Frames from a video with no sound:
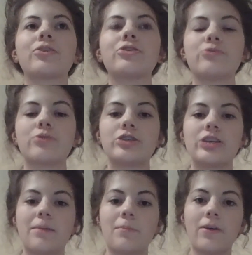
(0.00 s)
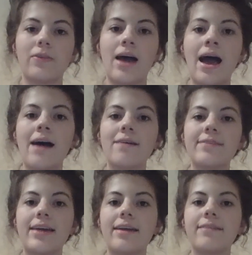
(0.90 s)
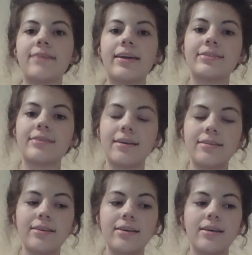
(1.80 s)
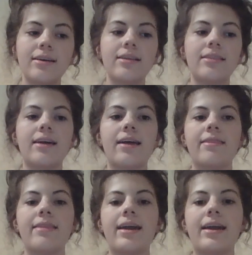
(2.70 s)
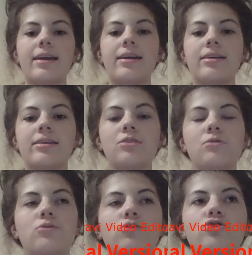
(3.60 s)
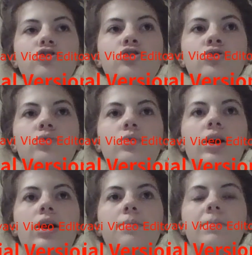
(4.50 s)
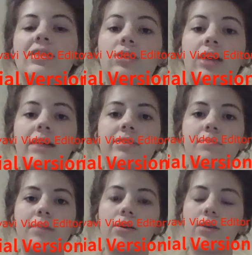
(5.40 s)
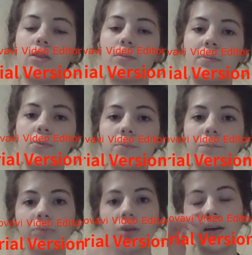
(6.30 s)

George and Martha have a fake son that they use to make their lives seem better to other people.